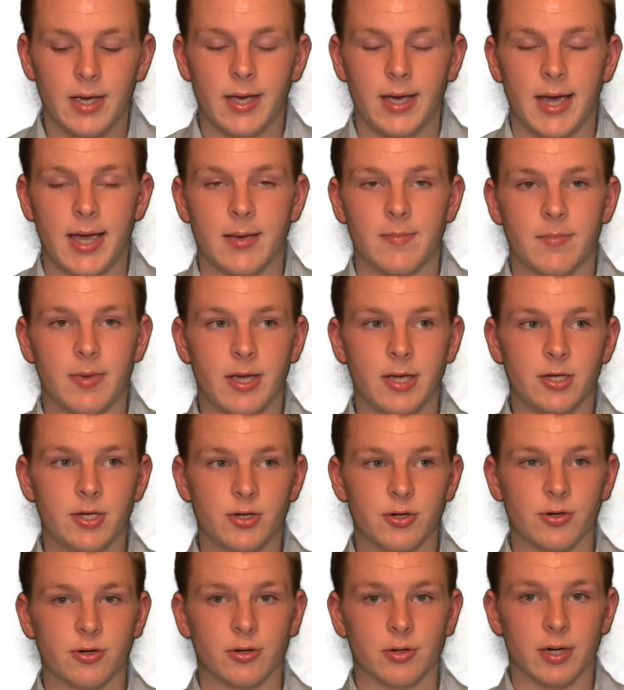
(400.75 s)
a
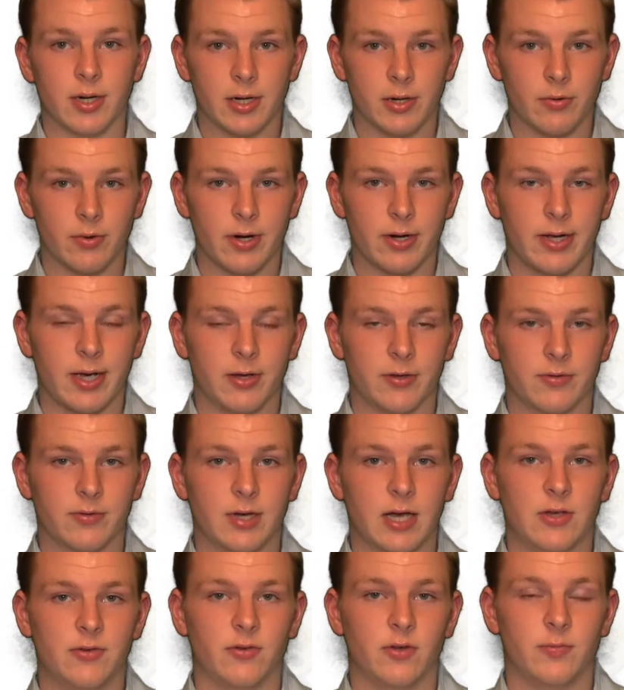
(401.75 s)
major greenhouse
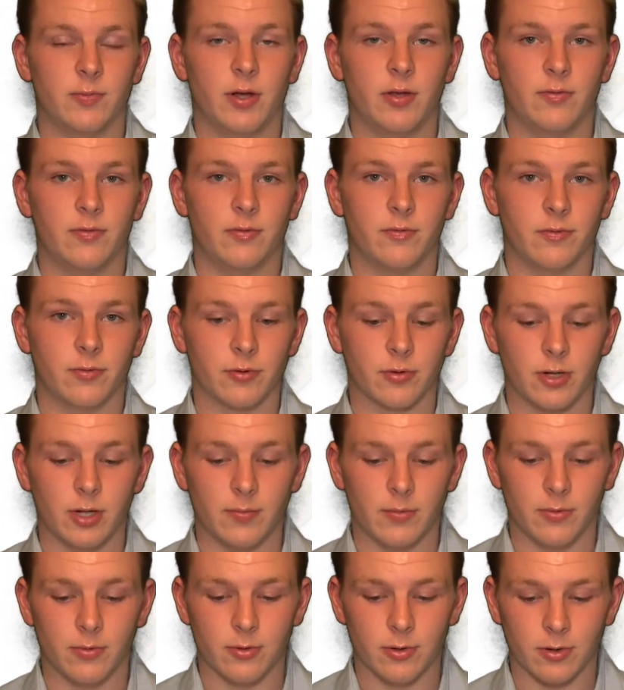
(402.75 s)
gas responsible for
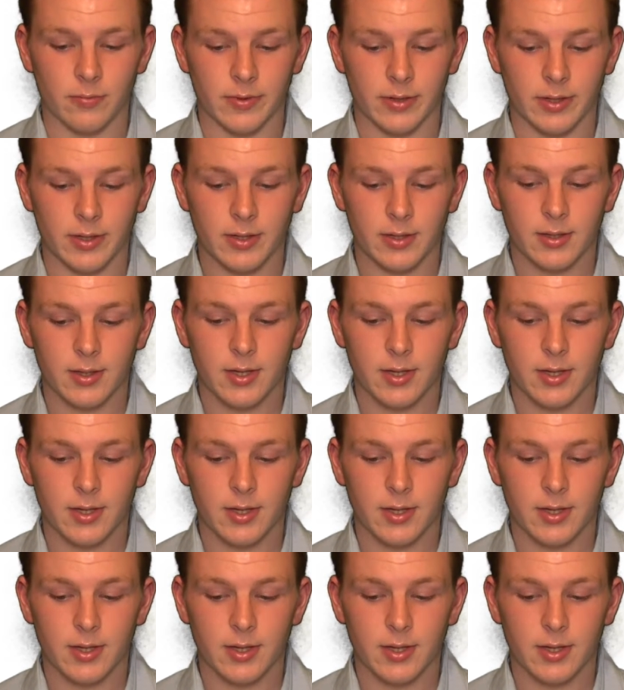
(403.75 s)
global warming.